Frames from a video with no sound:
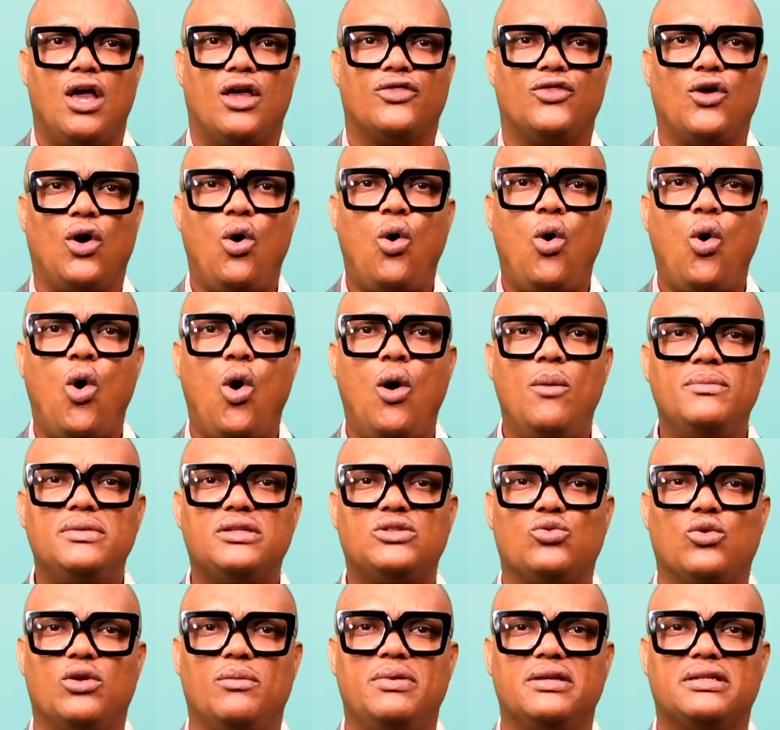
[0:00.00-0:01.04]
The
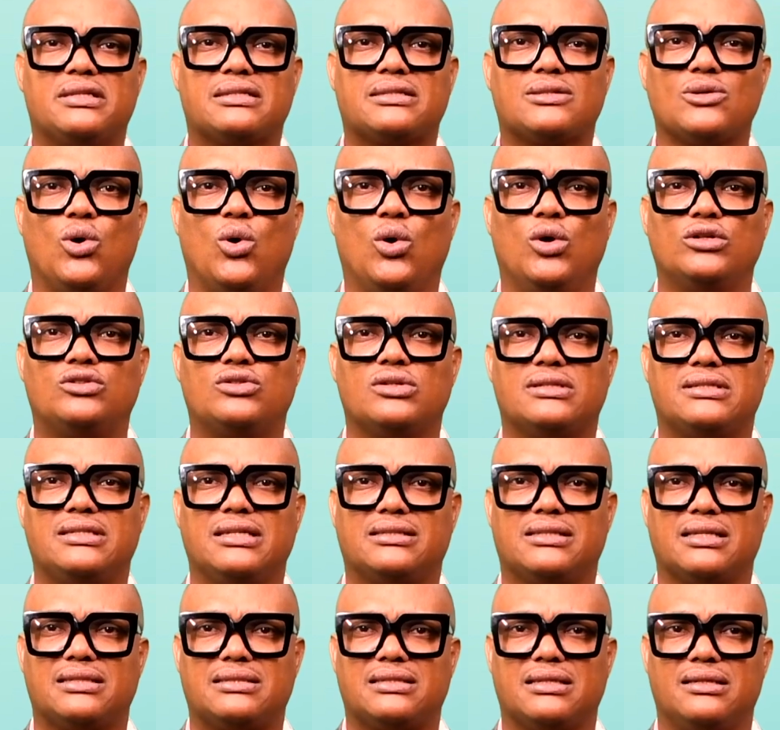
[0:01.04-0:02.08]
homes will be sold to
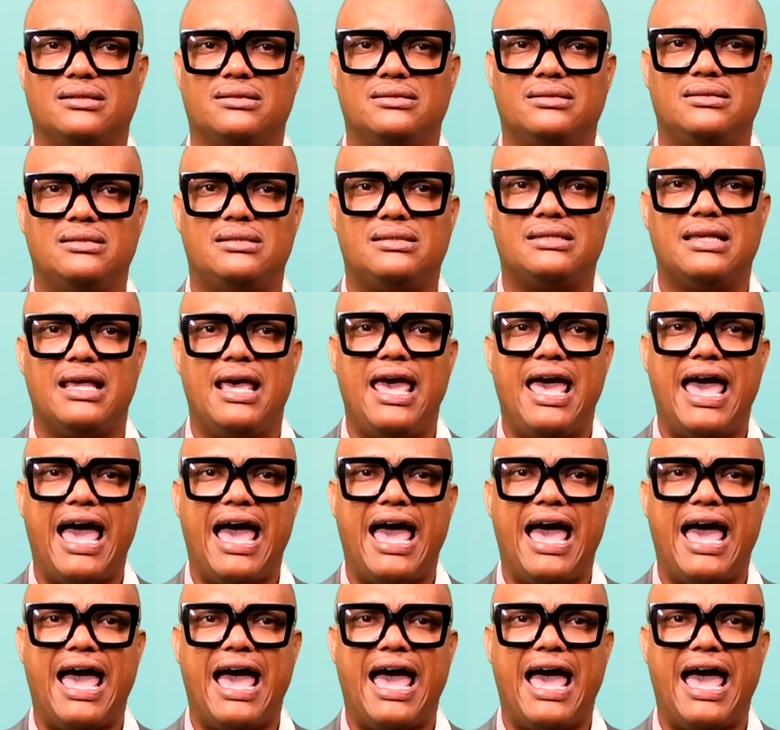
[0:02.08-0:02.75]
citizens